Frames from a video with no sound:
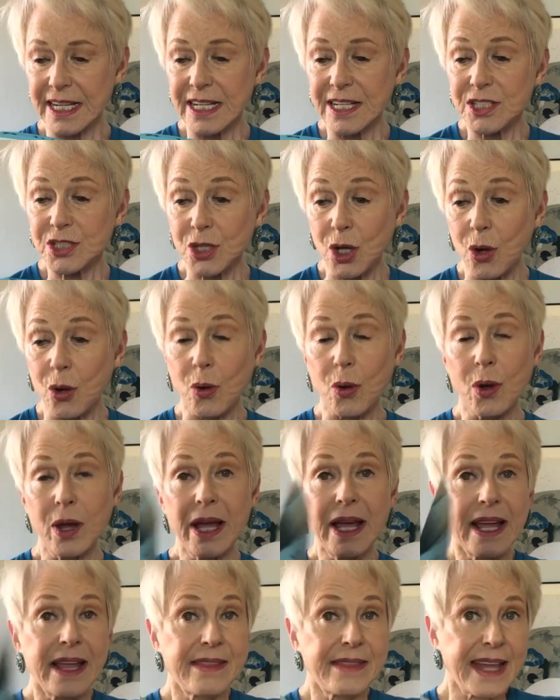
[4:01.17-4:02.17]
so
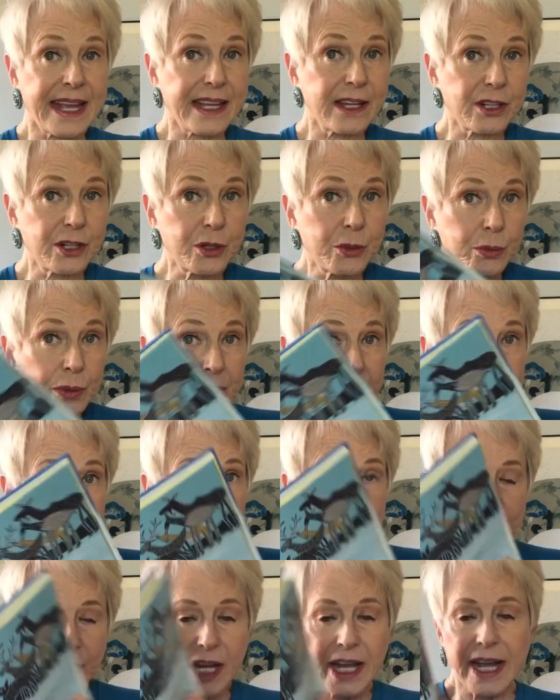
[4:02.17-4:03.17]
they agreed
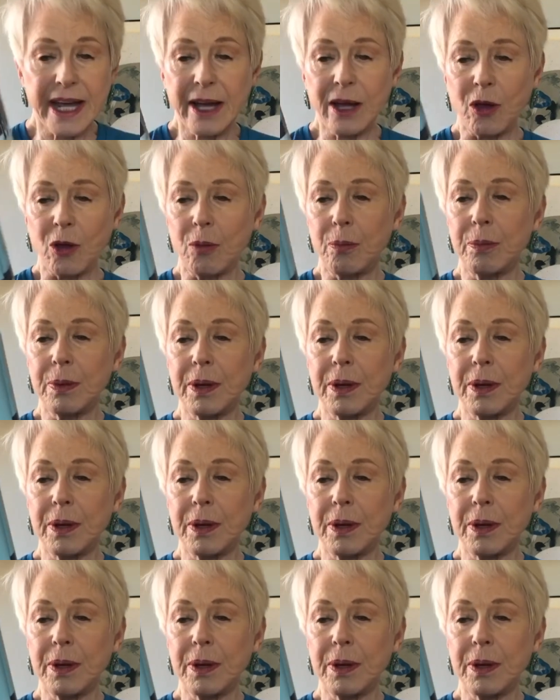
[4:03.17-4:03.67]
to help.